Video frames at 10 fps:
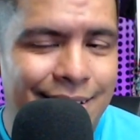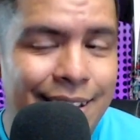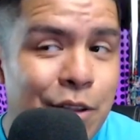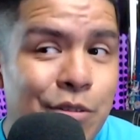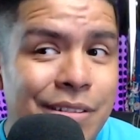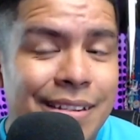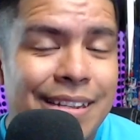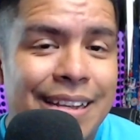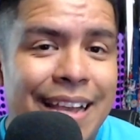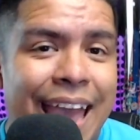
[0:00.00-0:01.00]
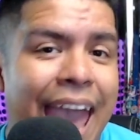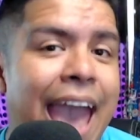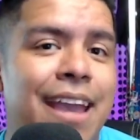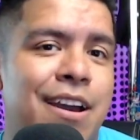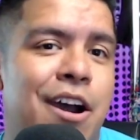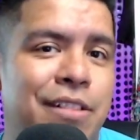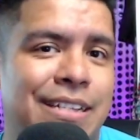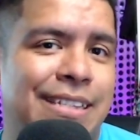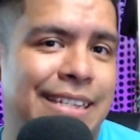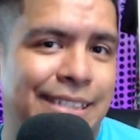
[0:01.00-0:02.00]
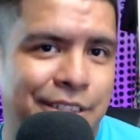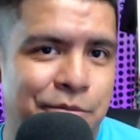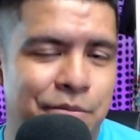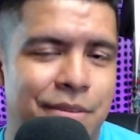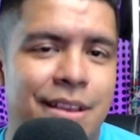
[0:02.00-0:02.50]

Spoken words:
a little hack on the system.